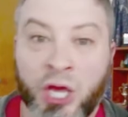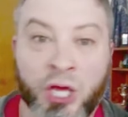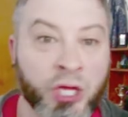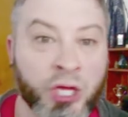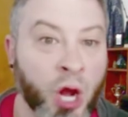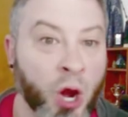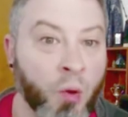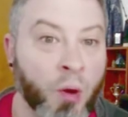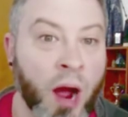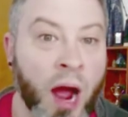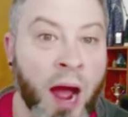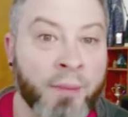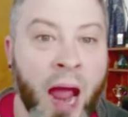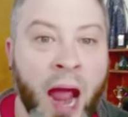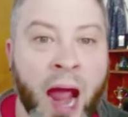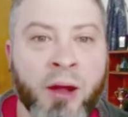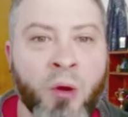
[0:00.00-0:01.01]
you know,
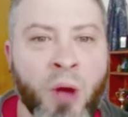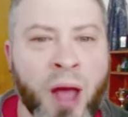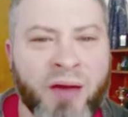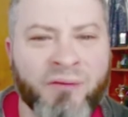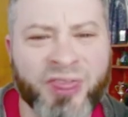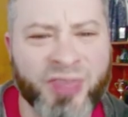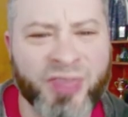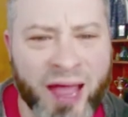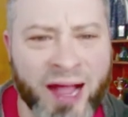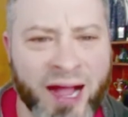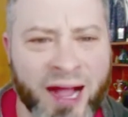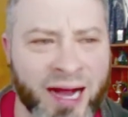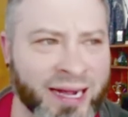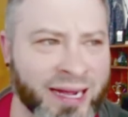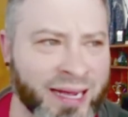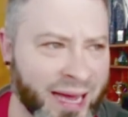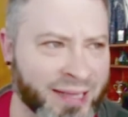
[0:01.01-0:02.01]
I don't have a thing
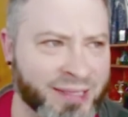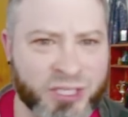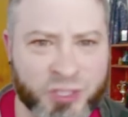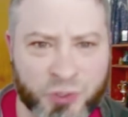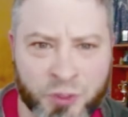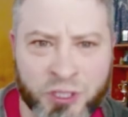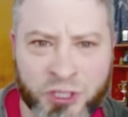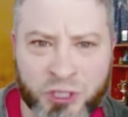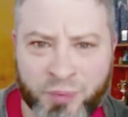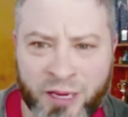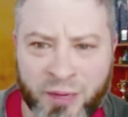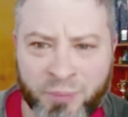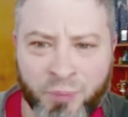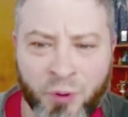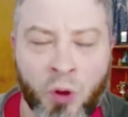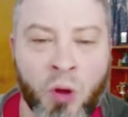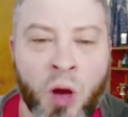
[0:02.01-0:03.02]
against rich
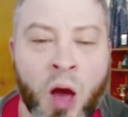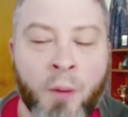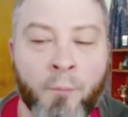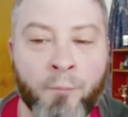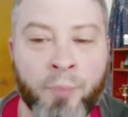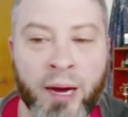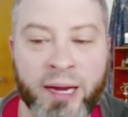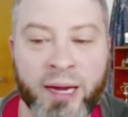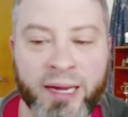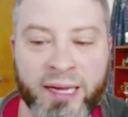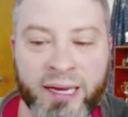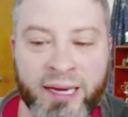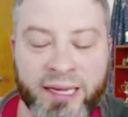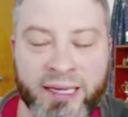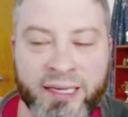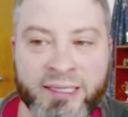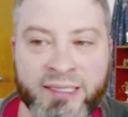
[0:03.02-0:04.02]
people, but it
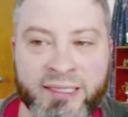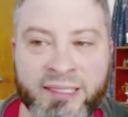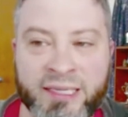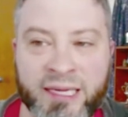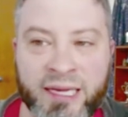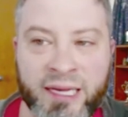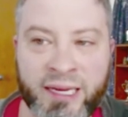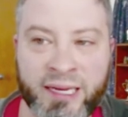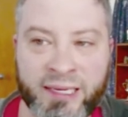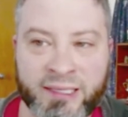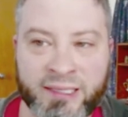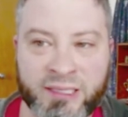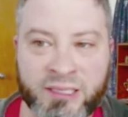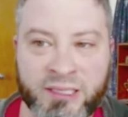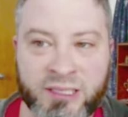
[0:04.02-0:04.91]
is a